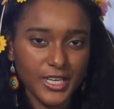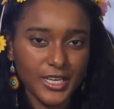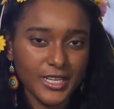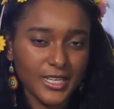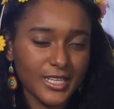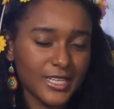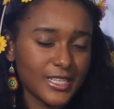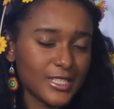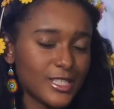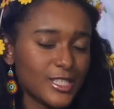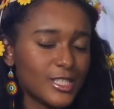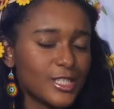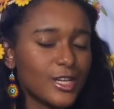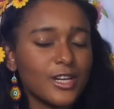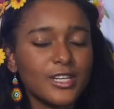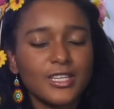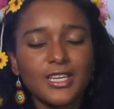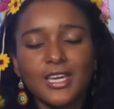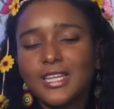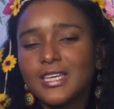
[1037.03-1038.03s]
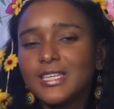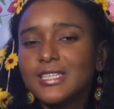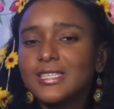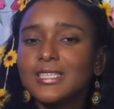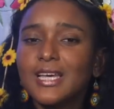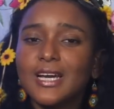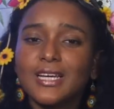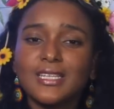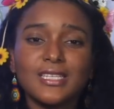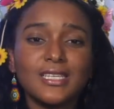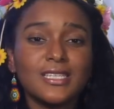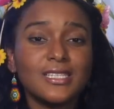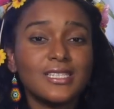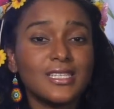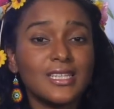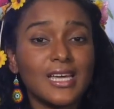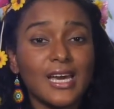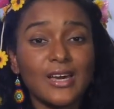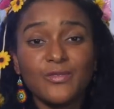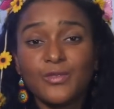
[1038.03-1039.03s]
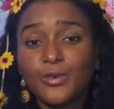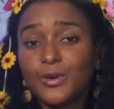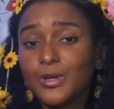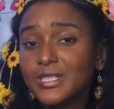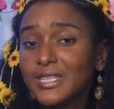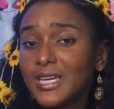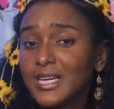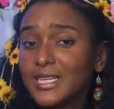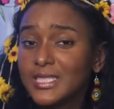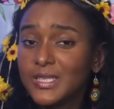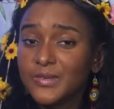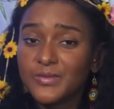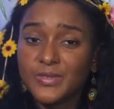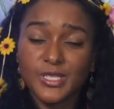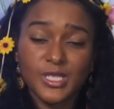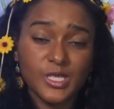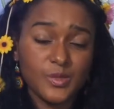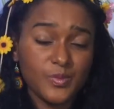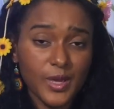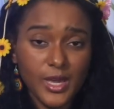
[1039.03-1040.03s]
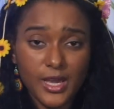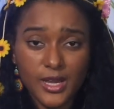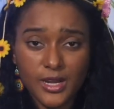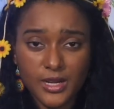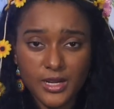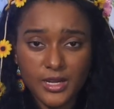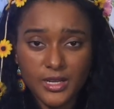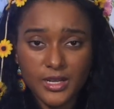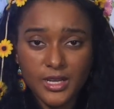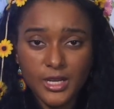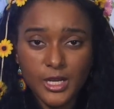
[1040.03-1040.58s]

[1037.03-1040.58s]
and can start getting sucked into that vortex of despair.